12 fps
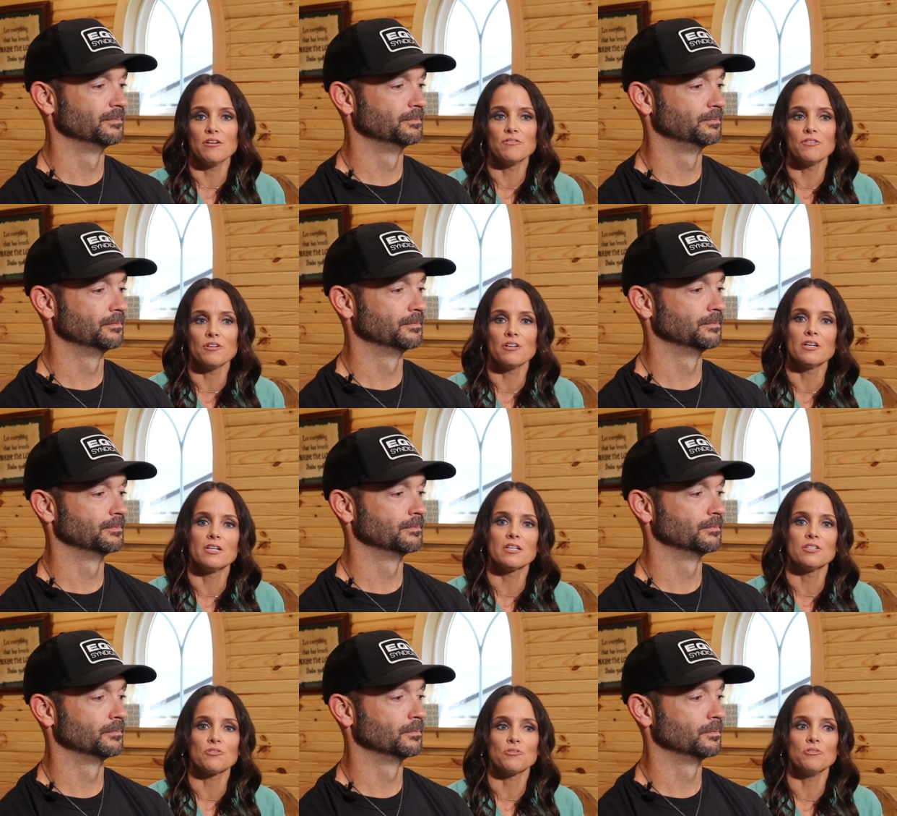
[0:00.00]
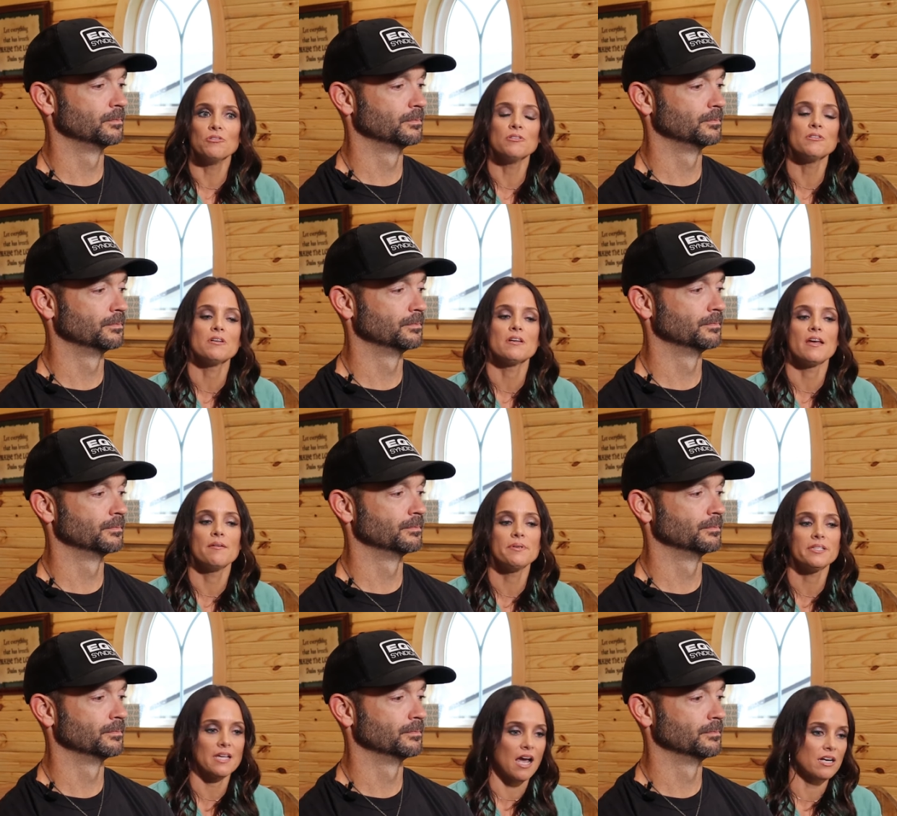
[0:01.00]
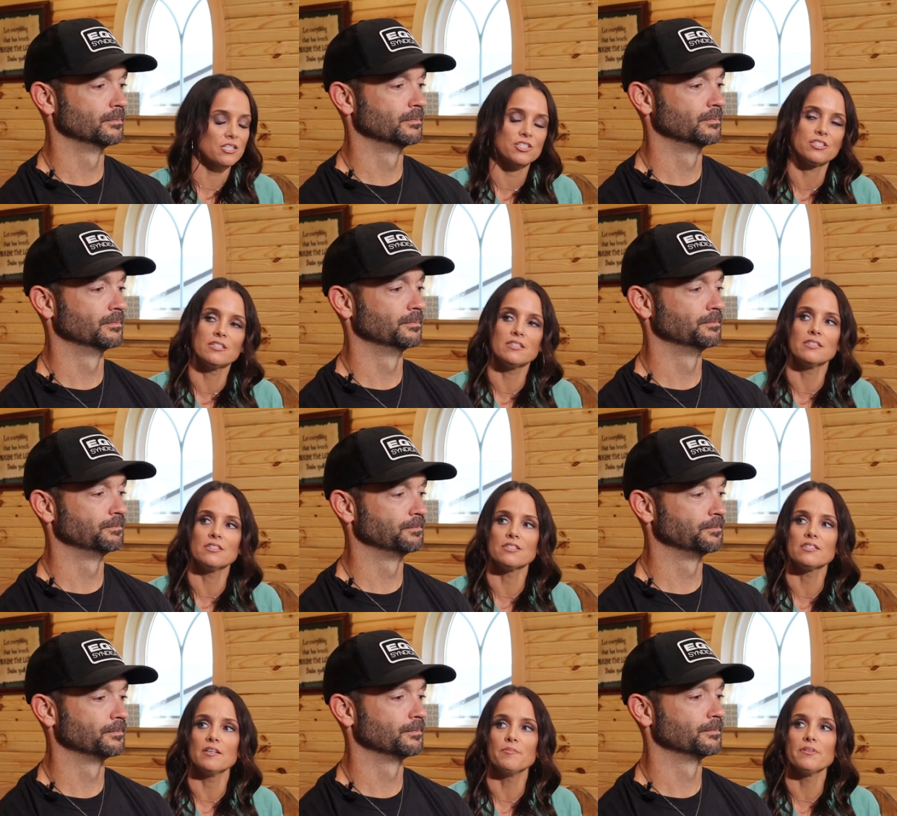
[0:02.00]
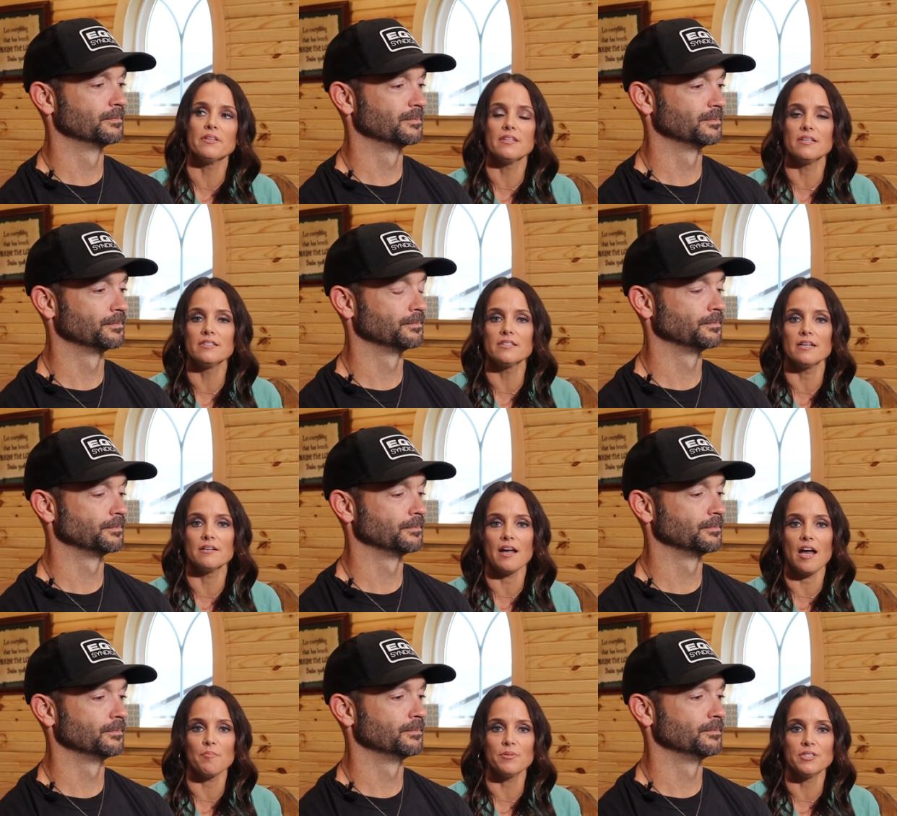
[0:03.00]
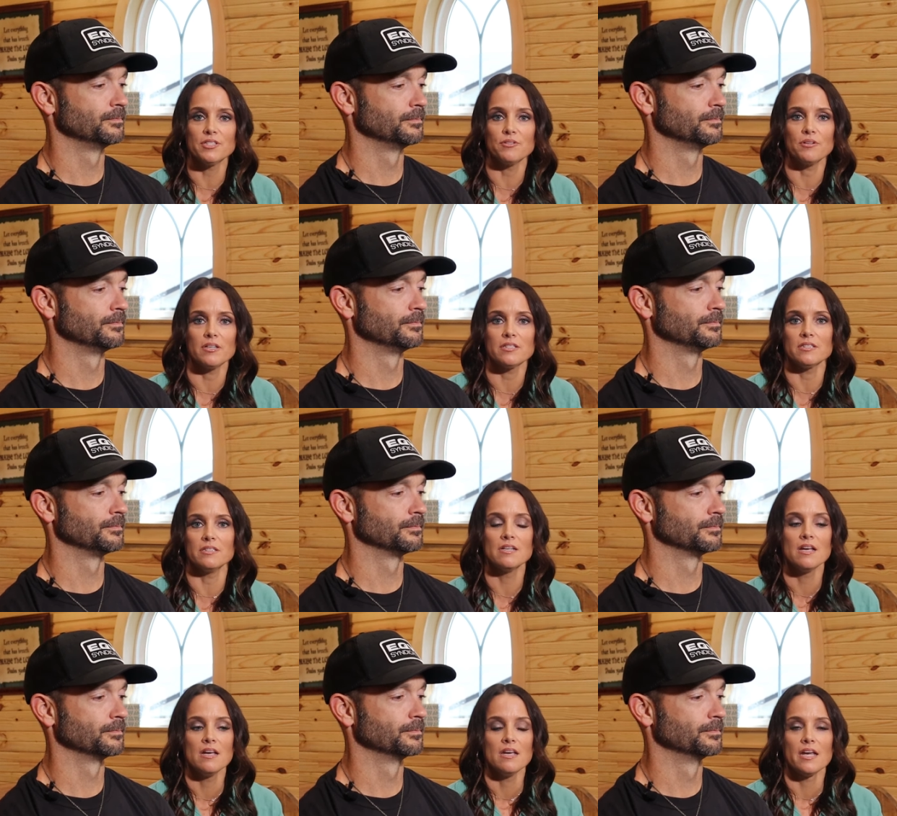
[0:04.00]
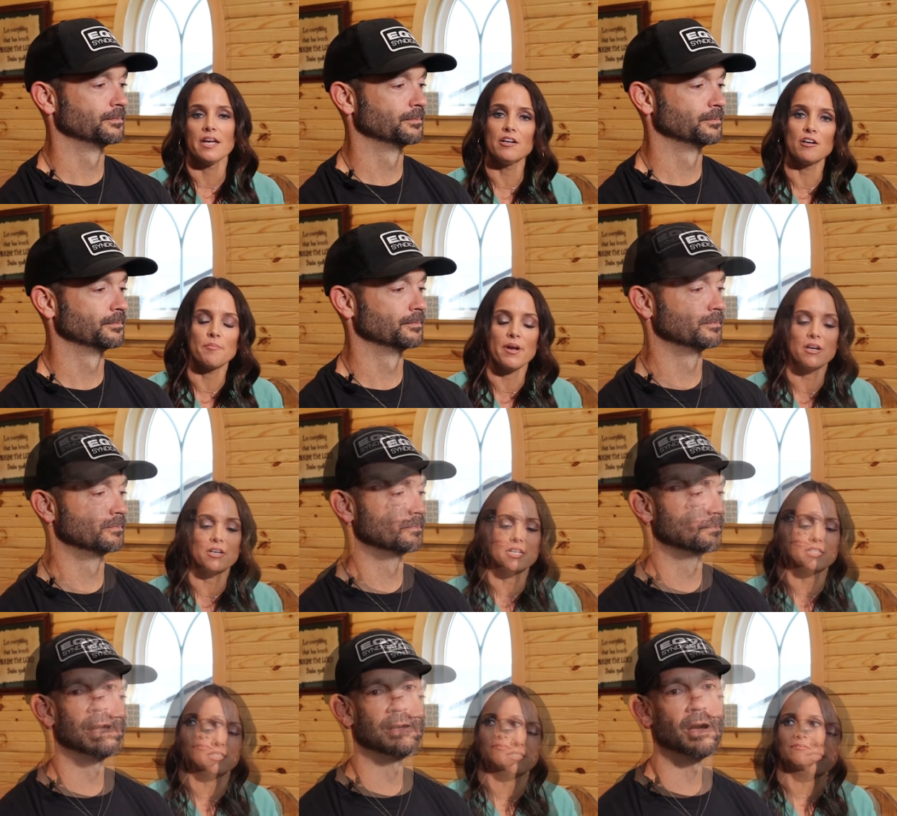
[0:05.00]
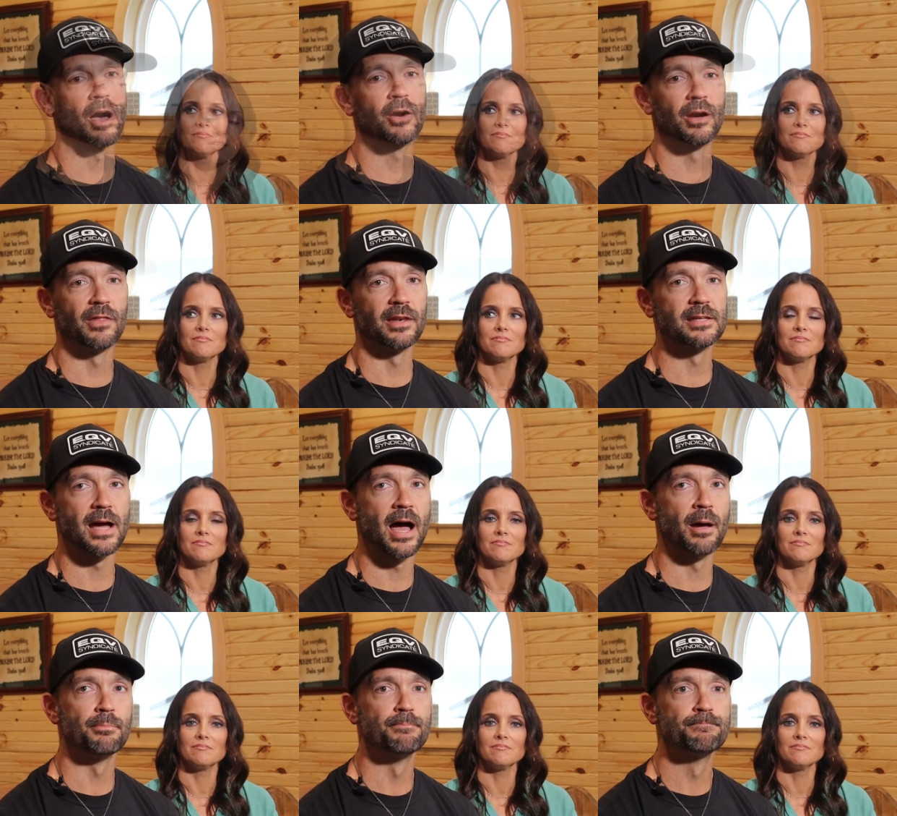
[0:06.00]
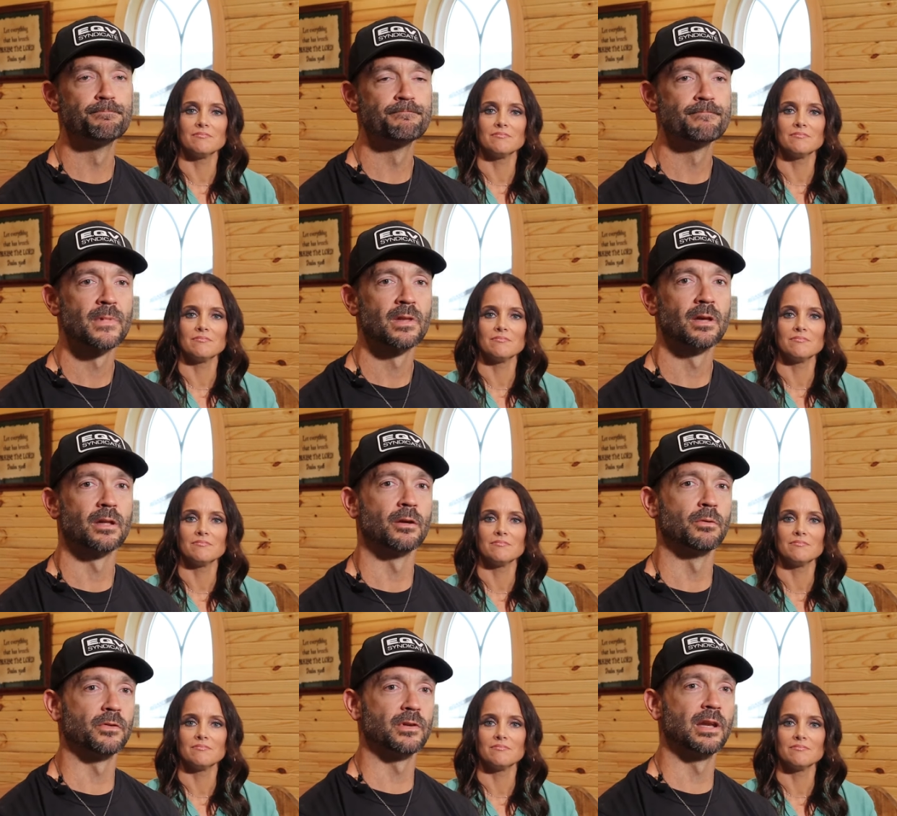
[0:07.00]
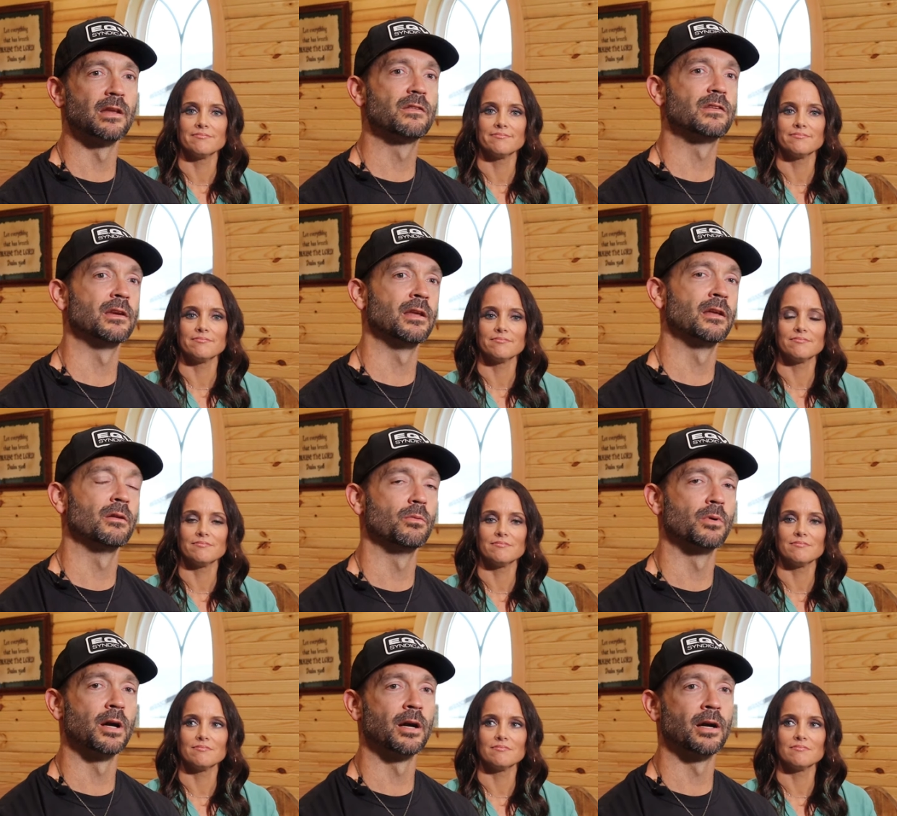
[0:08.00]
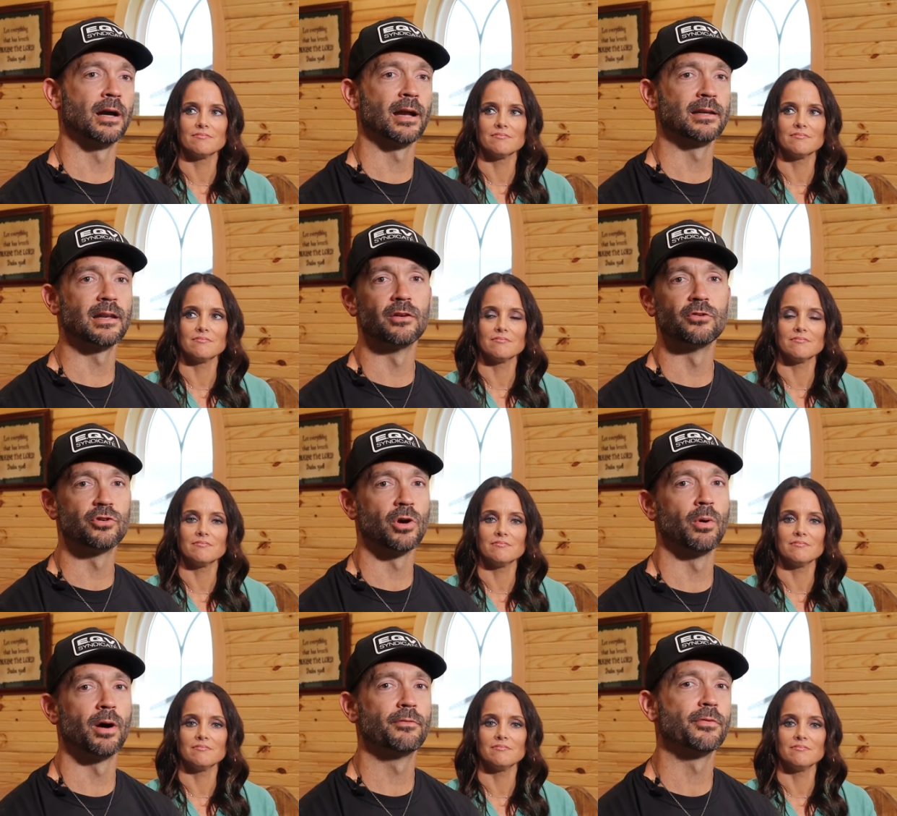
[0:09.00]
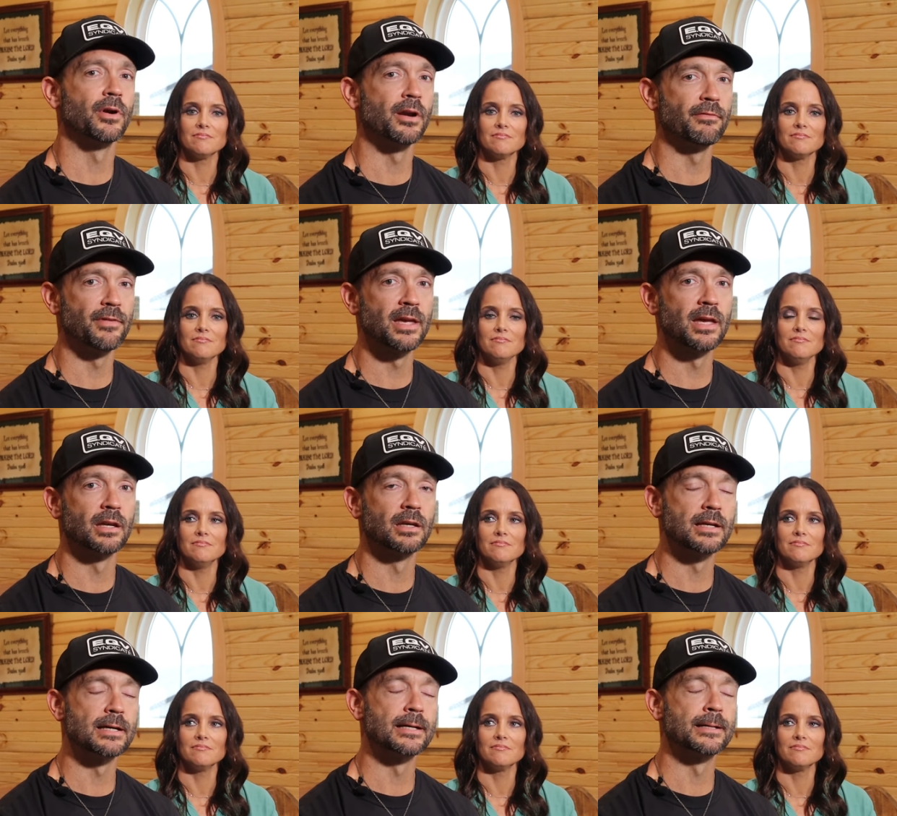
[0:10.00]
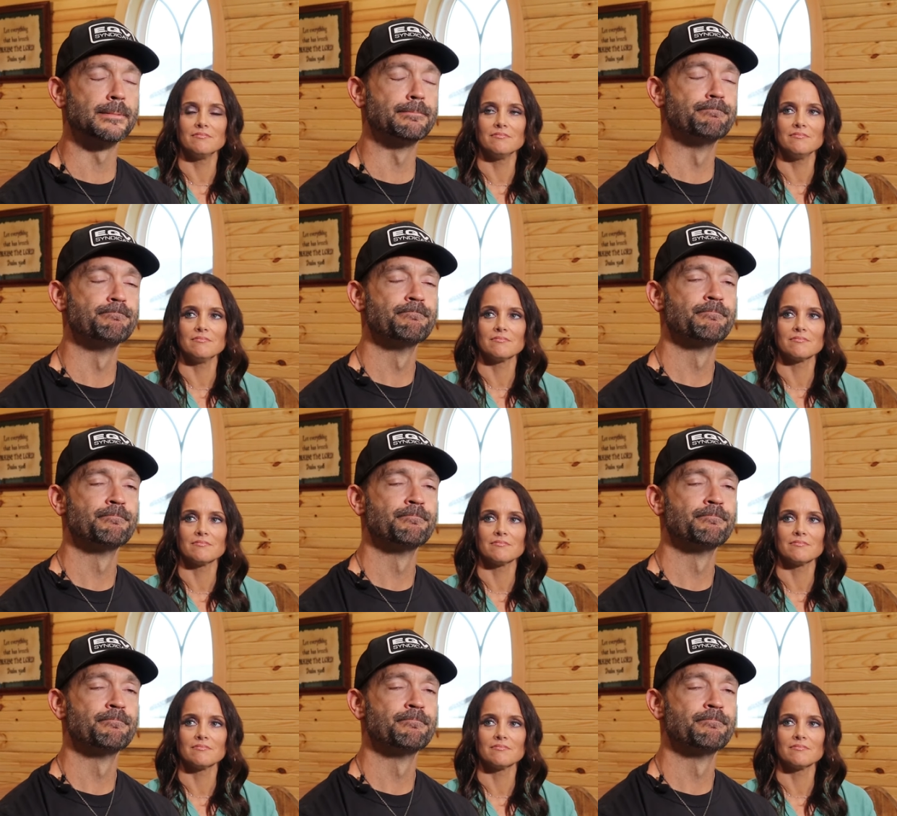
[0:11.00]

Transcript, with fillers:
Speaker 1: over and control him, his actions, and just some of the things that happened to us and in our marriage. My
Speaker 2: daughter at the time, there was an incident where I didn't show up for an event. Um,